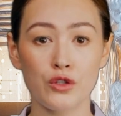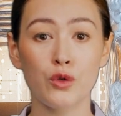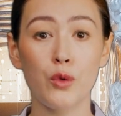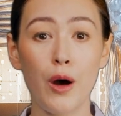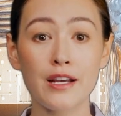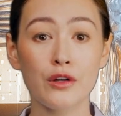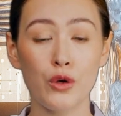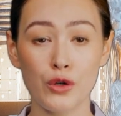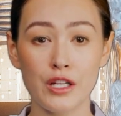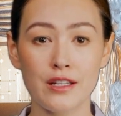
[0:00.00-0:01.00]
to wider
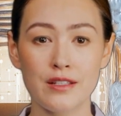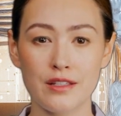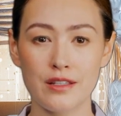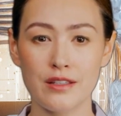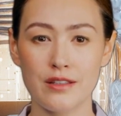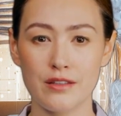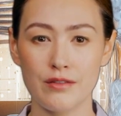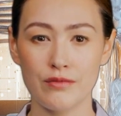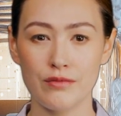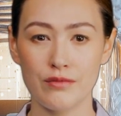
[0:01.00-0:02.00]
audiences.
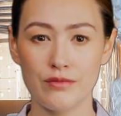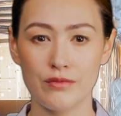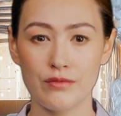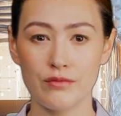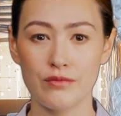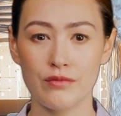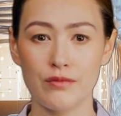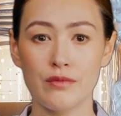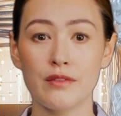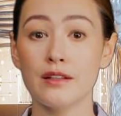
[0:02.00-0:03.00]

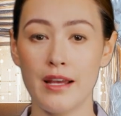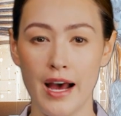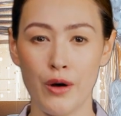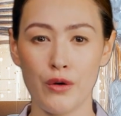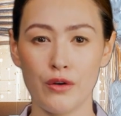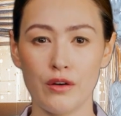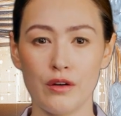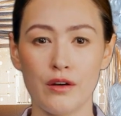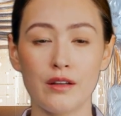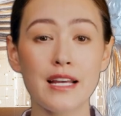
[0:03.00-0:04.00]
Now,
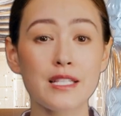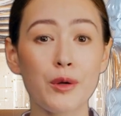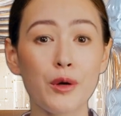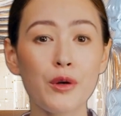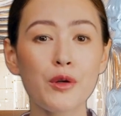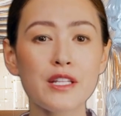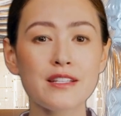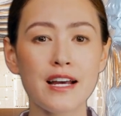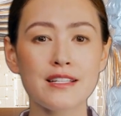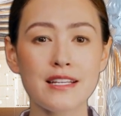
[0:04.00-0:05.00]
let's pull all these
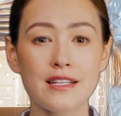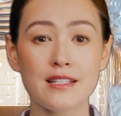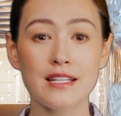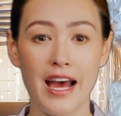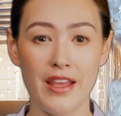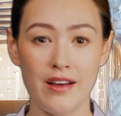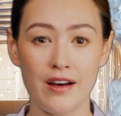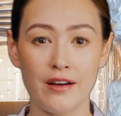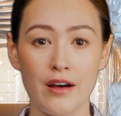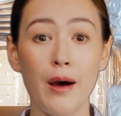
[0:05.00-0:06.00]
ideas
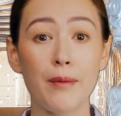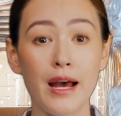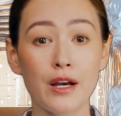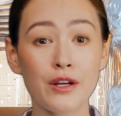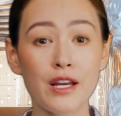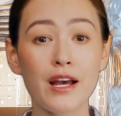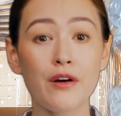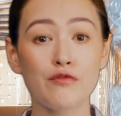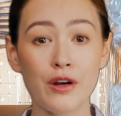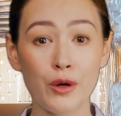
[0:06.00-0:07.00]
together by looking at
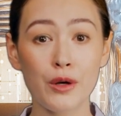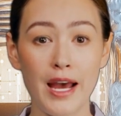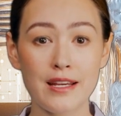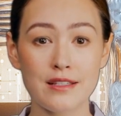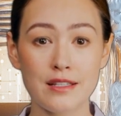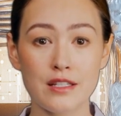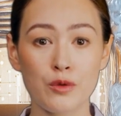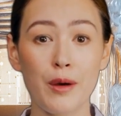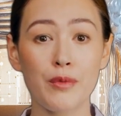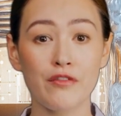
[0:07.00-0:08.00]
real cases
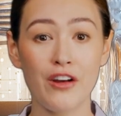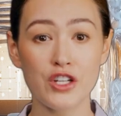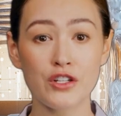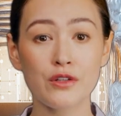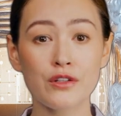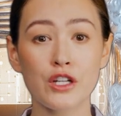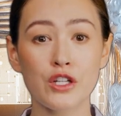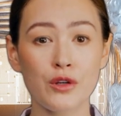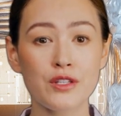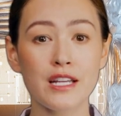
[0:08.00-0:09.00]
where professionals are
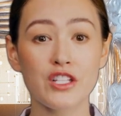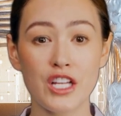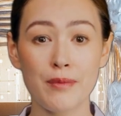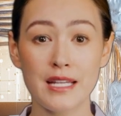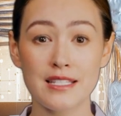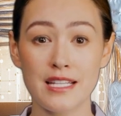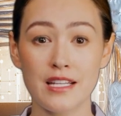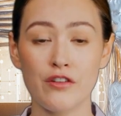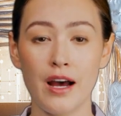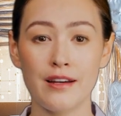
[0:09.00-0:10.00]
using GPT
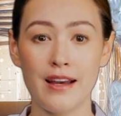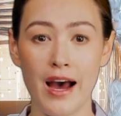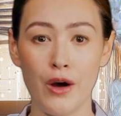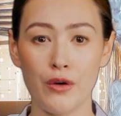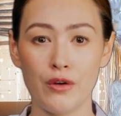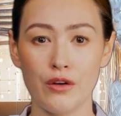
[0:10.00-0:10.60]
right now.